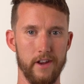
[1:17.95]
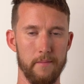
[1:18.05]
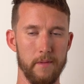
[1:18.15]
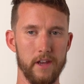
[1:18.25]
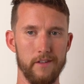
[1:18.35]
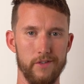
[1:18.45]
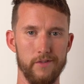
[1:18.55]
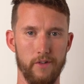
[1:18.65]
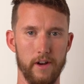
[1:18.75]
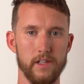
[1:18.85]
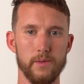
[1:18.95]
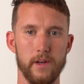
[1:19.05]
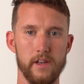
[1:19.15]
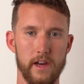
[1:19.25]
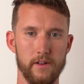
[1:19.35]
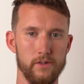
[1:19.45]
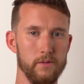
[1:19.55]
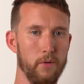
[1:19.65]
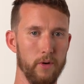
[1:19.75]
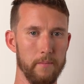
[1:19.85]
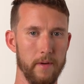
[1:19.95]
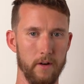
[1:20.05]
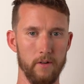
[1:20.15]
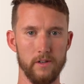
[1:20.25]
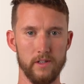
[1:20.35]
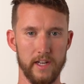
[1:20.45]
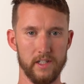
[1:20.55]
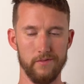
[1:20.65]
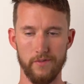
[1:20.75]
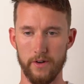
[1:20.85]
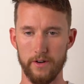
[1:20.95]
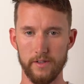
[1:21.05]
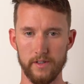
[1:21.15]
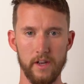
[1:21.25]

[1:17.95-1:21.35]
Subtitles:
and me and a few friends went down to Point Perrin to take some photos.